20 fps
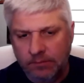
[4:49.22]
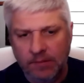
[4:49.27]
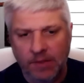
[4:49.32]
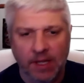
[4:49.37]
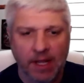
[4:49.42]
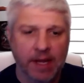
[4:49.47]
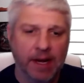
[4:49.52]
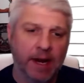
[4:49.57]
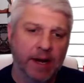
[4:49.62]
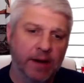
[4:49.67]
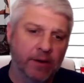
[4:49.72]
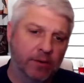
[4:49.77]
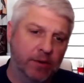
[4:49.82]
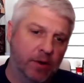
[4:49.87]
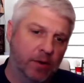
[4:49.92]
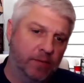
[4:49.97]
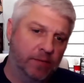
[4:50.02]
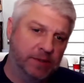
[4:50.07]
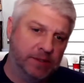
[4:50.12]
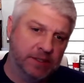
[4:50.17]
And I don't know
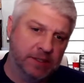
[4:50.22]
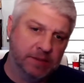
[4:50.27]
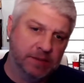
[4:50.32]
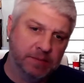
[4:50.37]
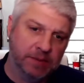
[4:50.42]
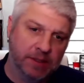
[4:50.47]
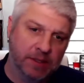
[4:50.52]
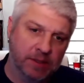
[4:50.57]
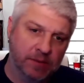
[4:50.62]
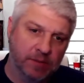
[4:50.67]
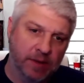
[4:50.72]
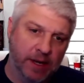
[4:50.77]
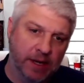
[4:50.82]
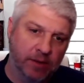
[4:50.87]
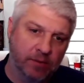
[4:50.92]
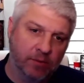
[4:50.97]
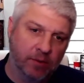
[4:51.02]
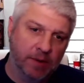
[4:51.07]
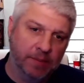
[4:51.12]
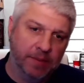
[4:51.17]
if it's just because when I
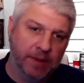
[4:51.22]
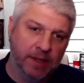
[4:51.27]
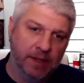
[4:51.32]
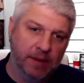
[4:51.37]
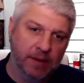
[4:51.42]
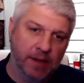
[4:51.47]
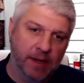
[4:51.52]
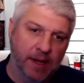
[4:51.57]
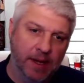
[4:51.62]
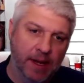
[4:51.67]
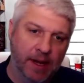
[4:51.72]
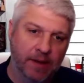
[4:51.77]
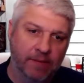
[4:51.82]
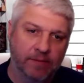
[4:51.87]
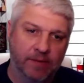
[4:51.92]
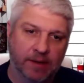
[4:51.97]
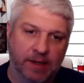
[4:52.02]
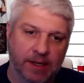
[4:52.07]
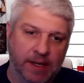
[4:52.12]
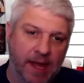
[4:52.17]
grip it, I have
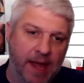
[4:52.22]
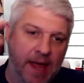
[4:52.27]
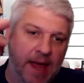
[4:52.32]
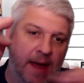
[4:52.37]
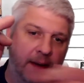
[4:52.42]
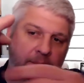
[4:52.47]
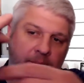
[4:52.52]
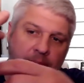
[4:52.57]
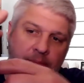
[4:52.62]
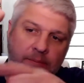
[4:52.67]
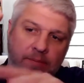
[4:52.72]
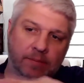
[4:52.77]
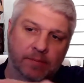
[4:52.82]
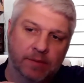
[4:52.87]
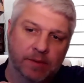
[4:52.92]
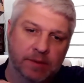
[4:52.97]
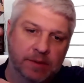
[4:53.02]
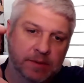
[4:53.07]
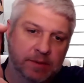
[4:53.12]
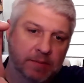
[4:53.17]
a gap,
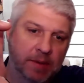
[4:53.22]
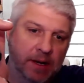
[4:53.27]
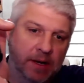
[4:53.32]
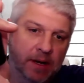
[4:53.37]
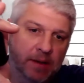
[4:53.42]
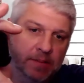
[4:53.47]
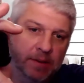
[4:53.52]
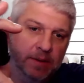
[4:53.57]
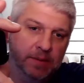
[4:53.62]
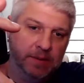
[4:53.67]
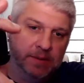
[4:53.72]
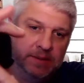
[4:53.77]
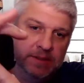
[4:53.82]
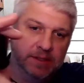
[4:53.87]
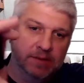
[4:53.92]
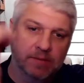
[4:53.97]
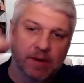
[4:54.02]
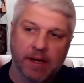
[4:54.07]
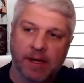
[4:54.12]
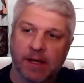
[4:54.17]
which you might not be able to see
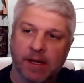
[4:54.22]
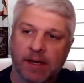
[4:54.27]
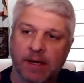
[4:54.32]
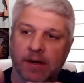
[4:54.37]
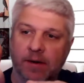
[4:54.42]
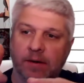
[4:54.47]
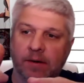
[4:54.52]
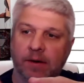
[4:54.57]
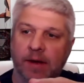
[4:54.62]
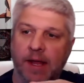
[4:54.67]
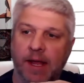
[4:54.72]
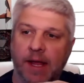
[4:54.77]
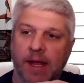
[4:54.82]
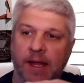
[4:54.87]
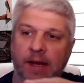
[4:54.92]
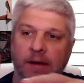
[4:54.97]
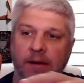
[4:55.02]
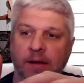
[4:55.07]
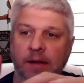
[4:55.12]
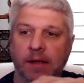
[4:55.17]
right here.
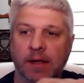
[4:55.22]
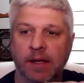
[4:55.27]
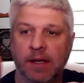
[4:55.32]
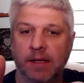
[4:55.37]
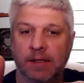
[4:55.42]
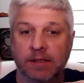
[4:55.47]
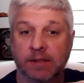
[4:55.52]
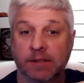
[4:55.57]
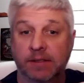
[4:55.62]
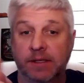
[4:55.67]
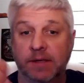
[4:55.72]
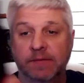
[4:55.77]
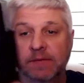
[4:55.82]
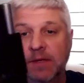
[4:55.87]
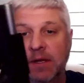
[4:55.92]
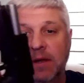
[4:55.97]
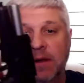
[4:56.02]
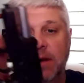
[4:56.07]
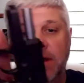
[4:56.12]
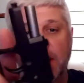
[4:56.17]
And it just gives it
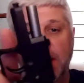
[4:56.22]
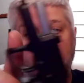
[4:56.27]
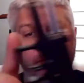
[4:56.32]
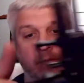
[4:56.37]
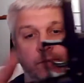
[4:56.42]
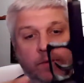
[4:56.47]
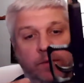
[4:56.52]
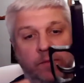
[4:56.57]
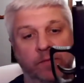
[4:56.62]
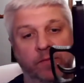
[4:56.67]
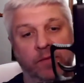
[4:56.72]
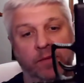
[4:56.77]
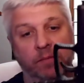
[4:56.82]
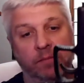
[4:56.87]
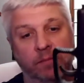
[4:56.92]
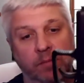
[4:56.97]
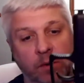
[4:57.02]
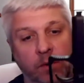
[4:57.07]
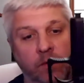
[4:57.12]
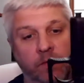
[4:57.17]
a lot of room for
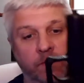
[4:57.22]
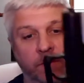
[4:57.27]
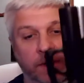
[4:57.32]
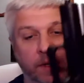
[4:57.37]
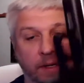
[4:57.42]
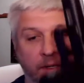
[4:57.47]
movement.